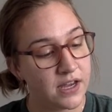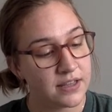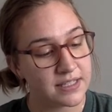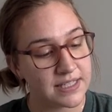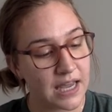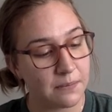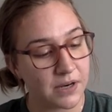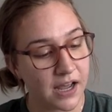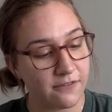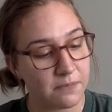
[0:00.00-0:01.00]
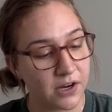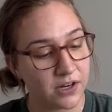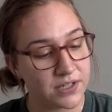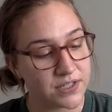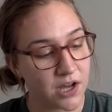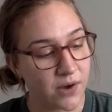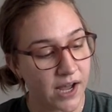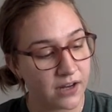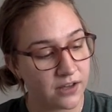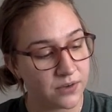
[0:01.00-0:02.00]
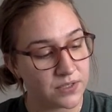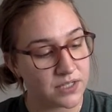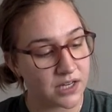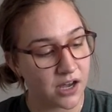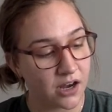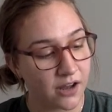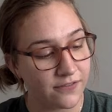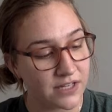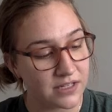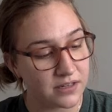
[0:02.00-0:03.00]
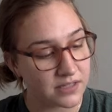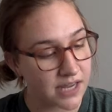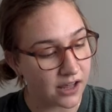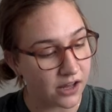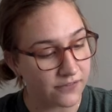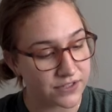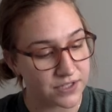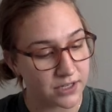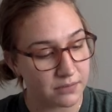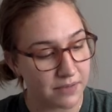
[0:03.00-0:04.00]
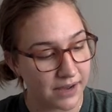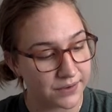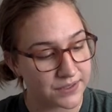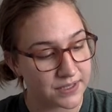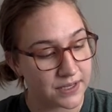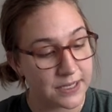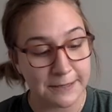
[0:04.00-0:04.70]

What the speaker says: the same knife Mig Rousseau had used to cut off the tail of a certain mouse.